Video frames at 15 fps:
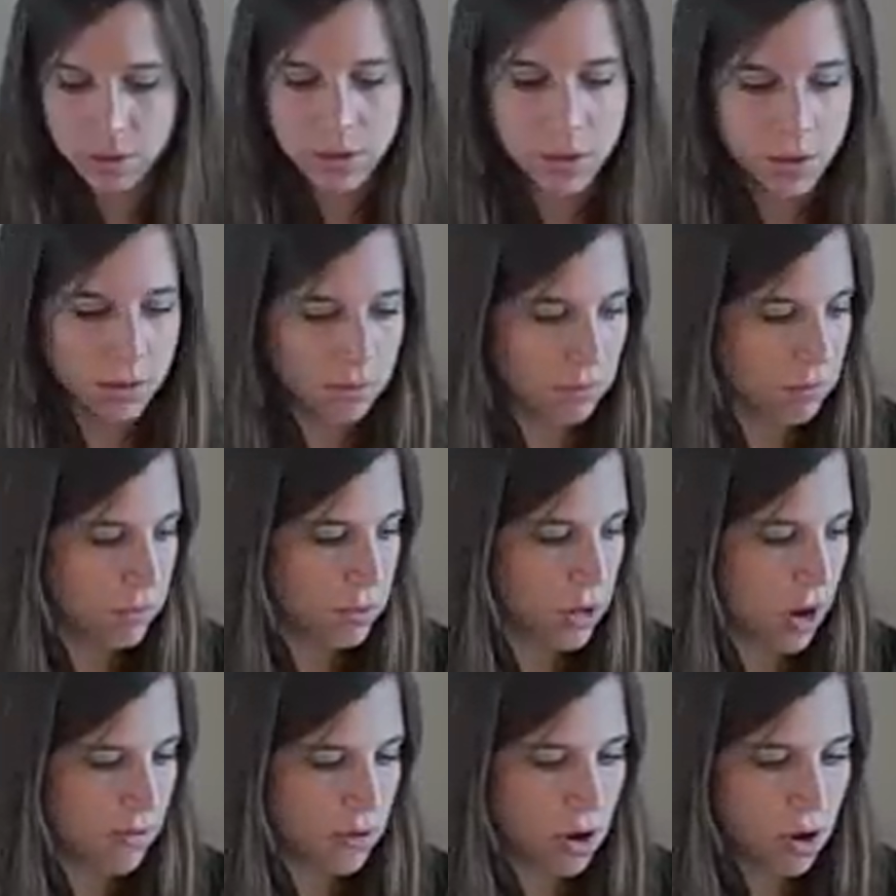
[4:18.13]
could
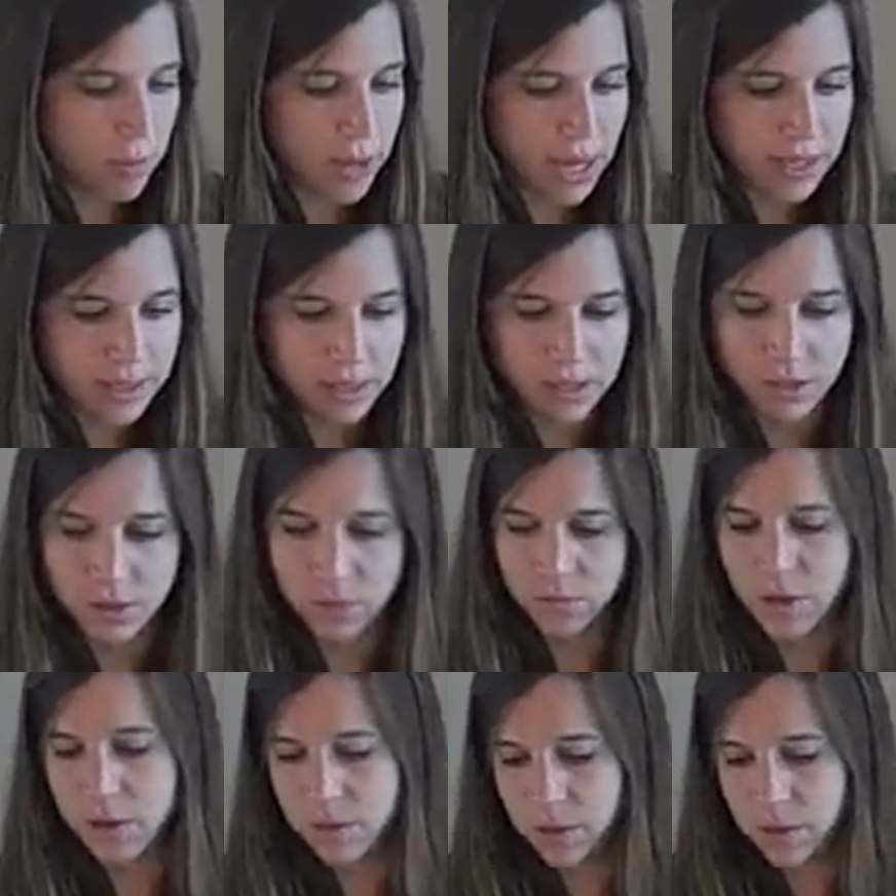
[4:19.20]
cover all bases.